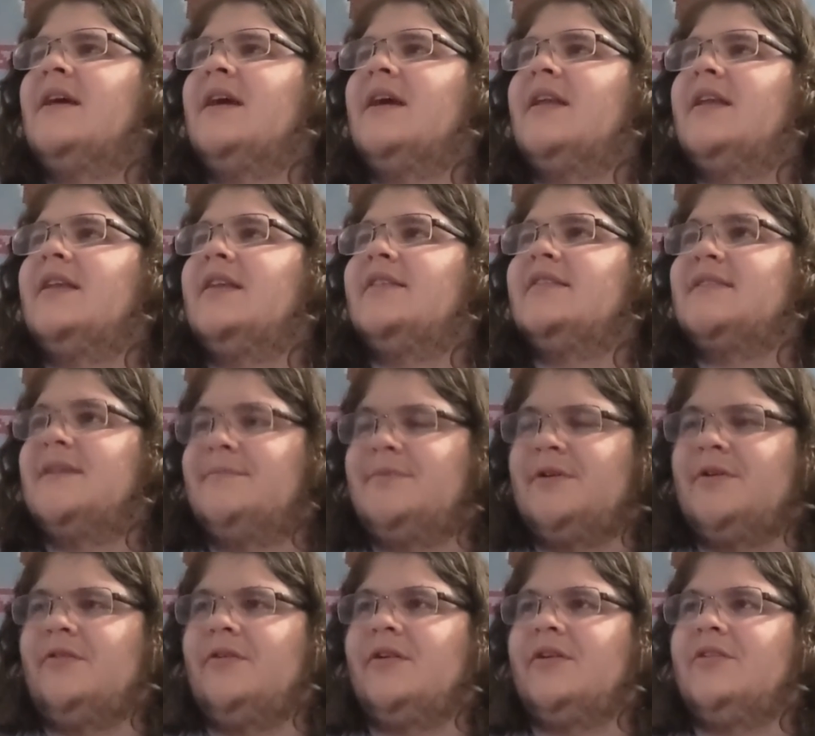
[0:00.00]
and it is
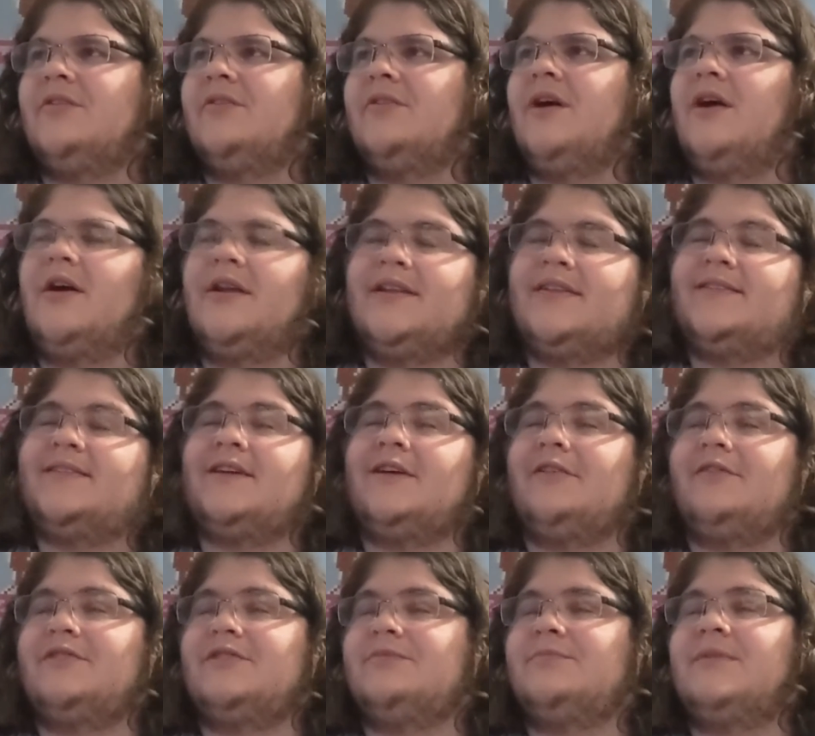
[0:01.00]
hypocritical on
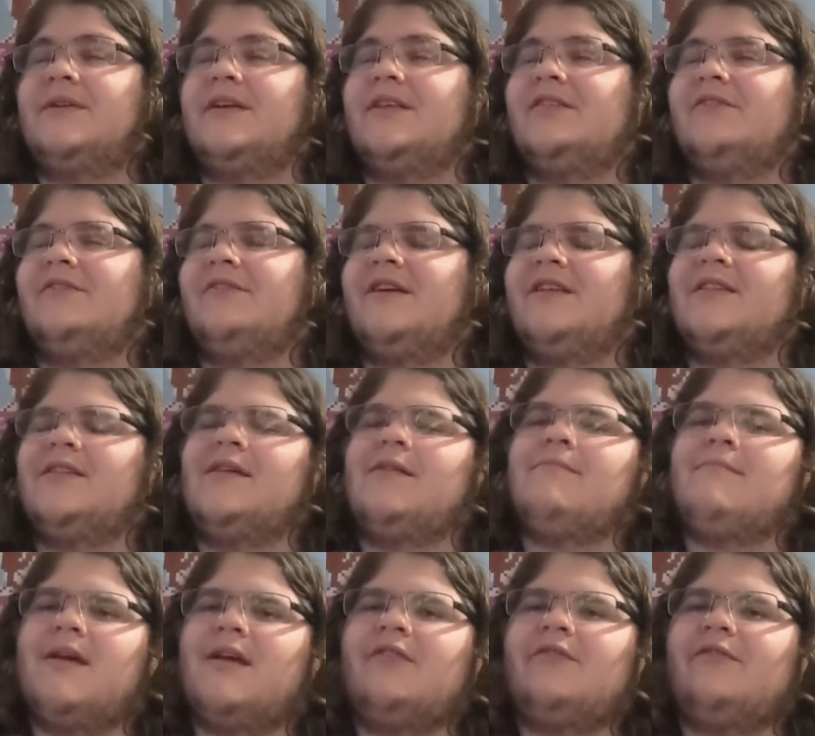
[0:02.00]
itself, just being the fact that they
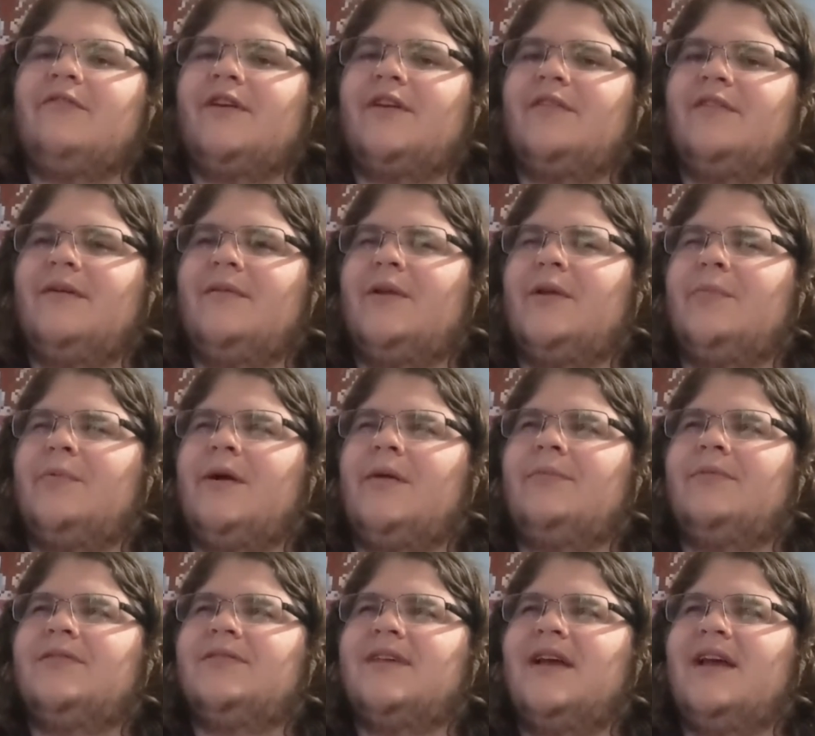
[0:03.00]
make fun of how many
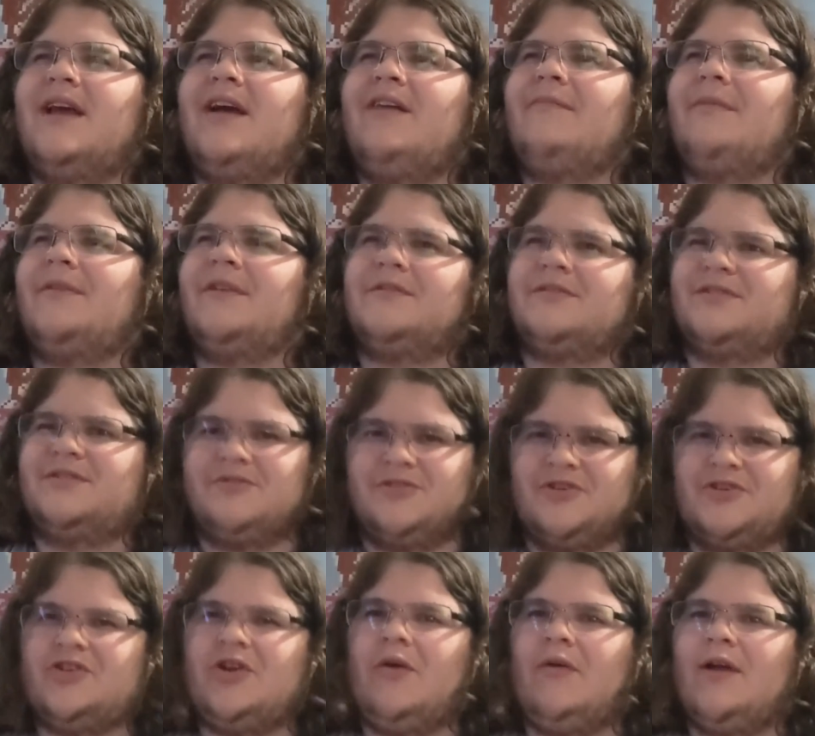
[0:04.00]
properties I have, but they're still
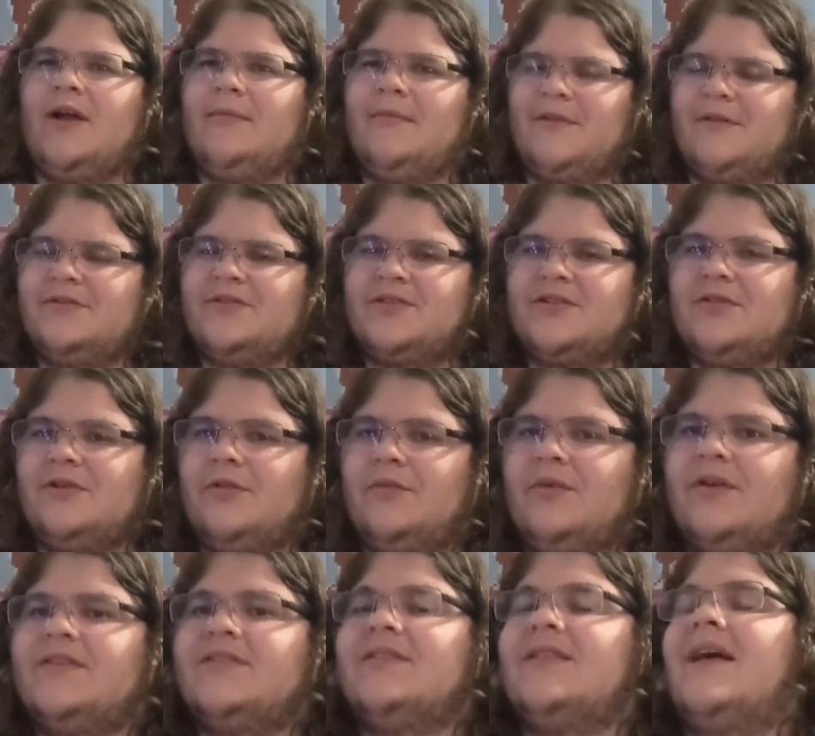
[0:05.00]
showing them. There's still a
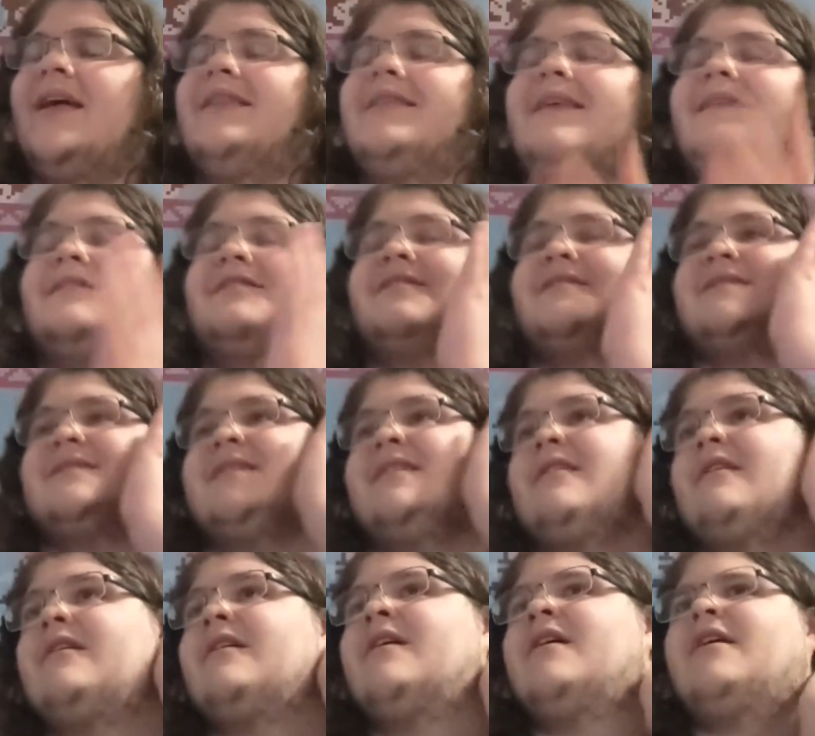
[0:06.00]
reason that that shit's
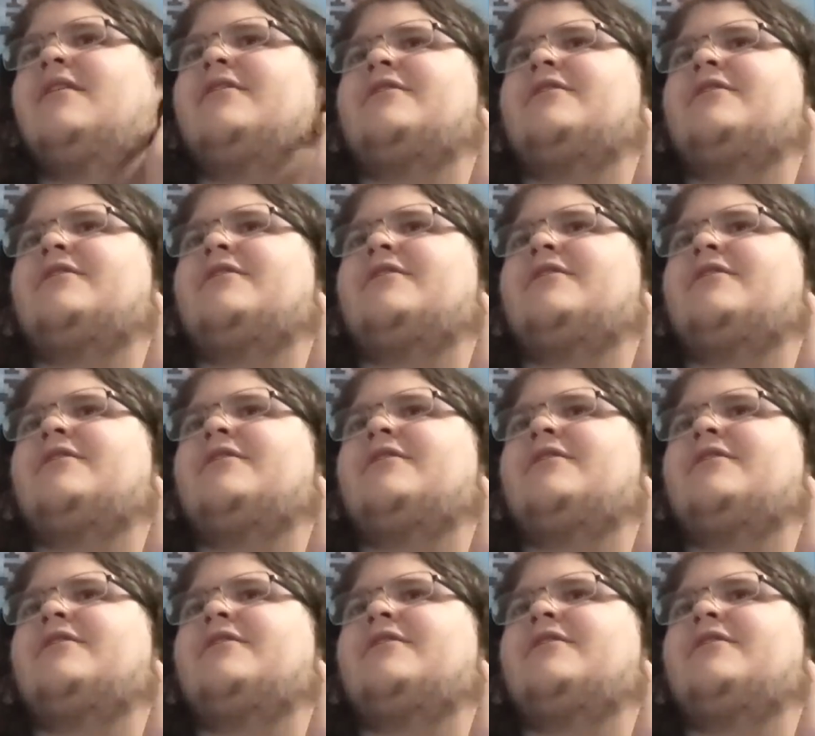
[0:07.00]
there.